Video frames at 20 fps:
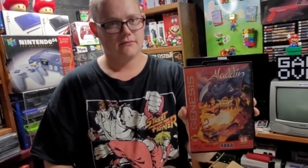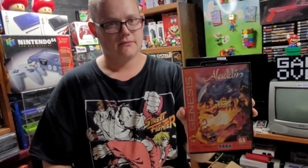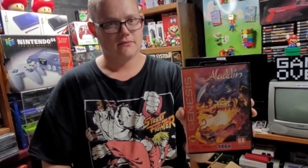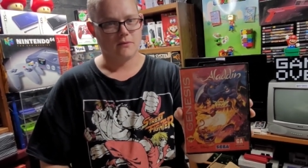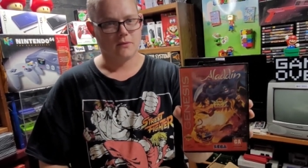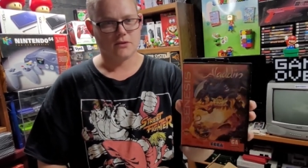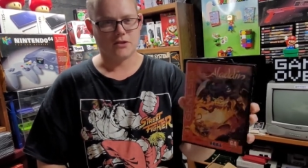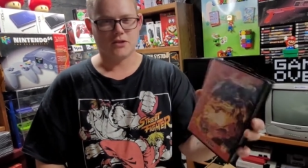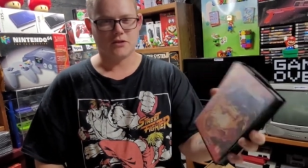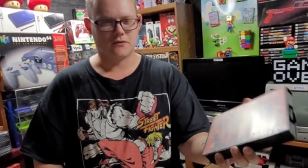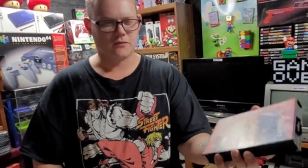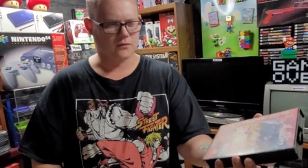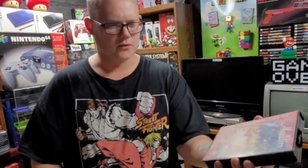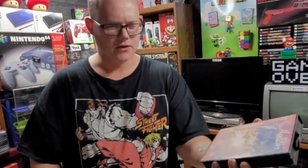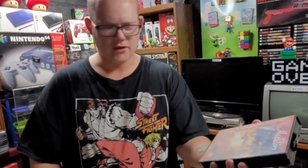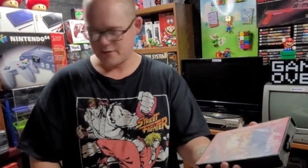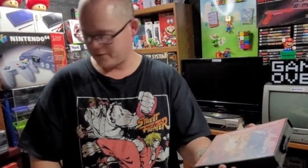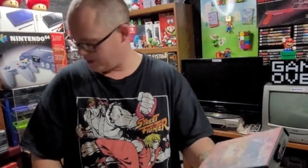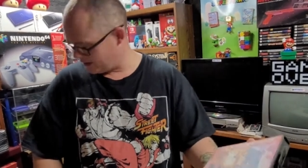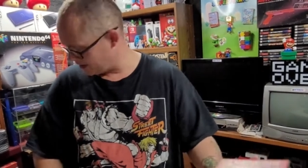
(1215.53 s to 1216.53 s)
which is
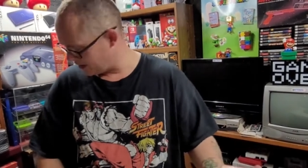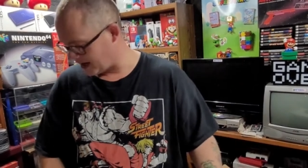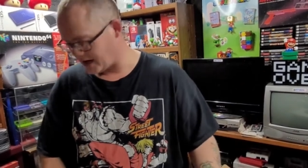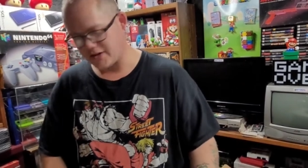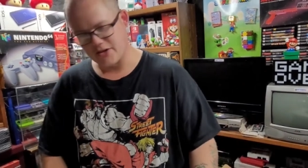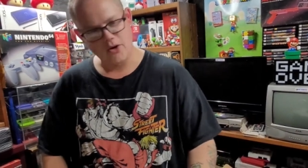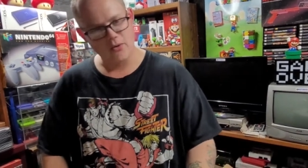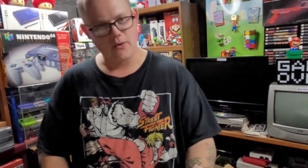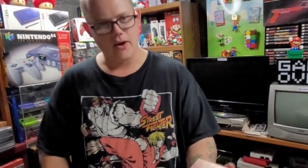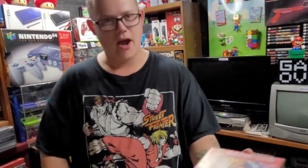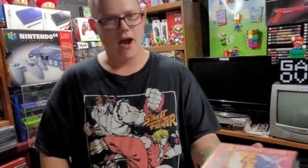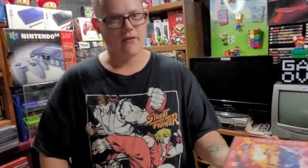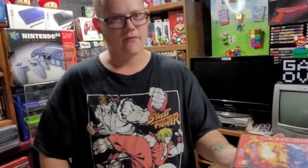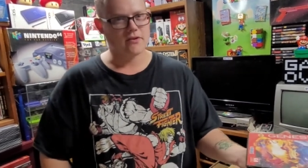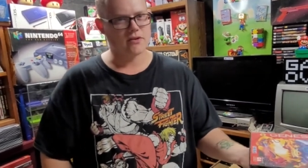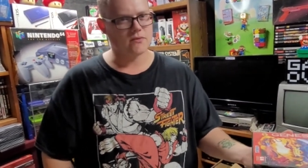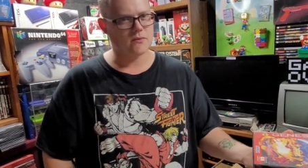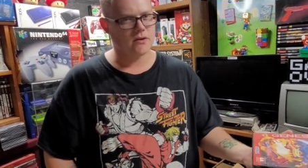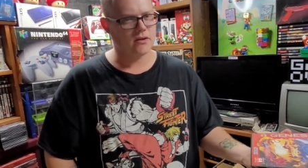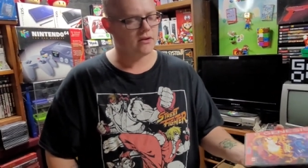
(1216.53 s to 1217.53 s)
really funny. I don't have
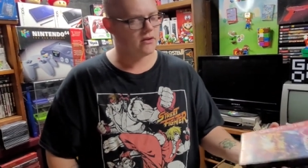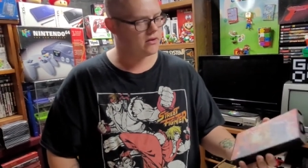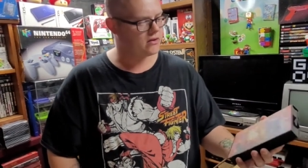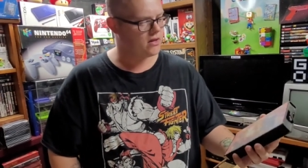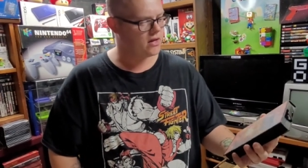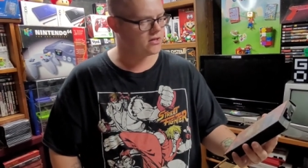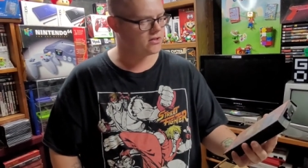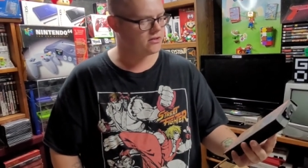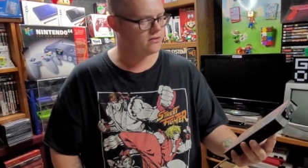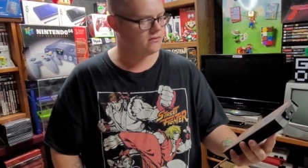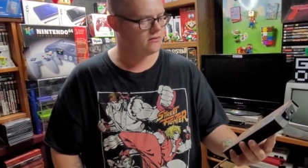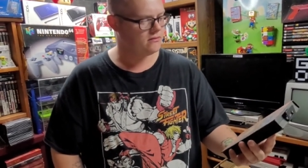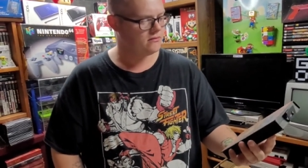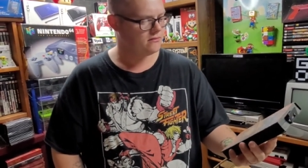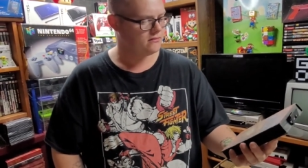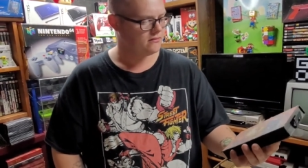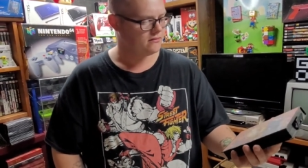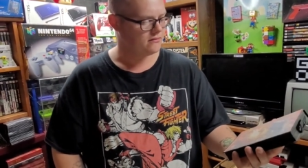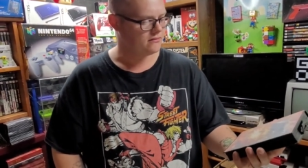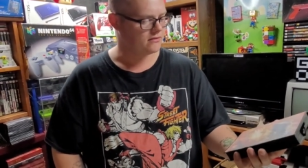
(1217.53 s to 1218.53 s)
this one in the collection,
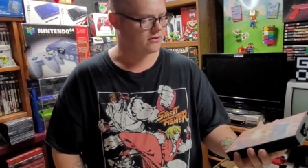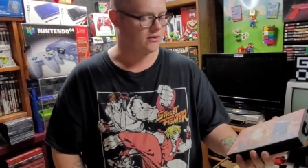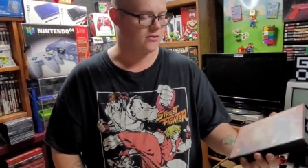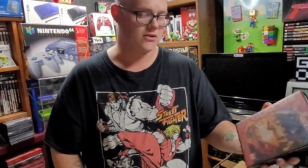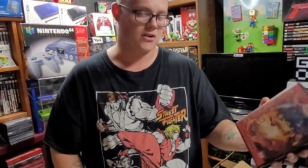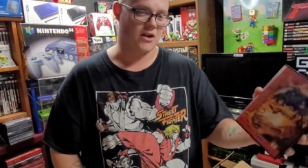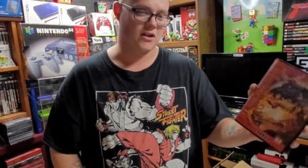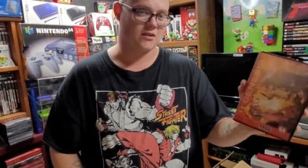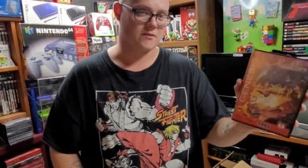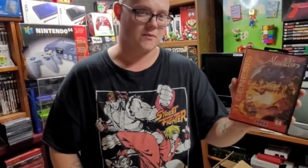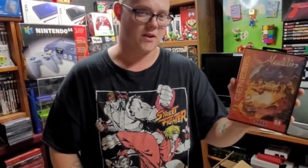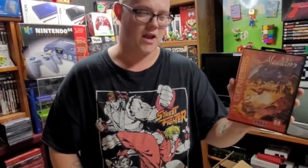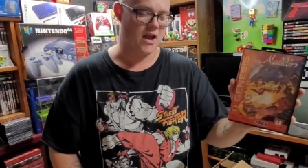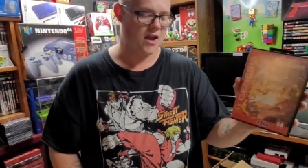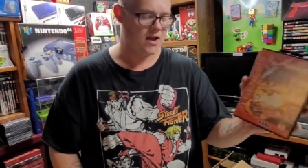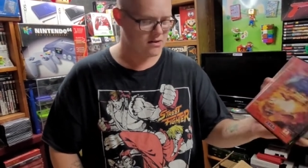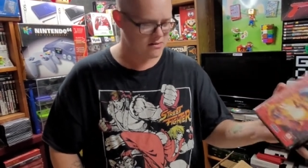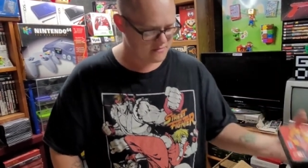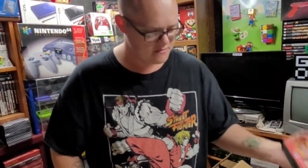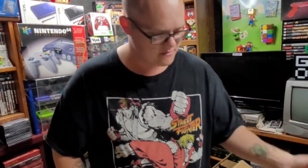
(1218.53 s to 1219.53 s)
so it's awesome to
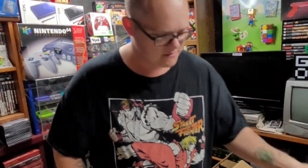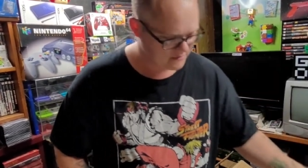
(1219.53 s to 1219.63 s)
add.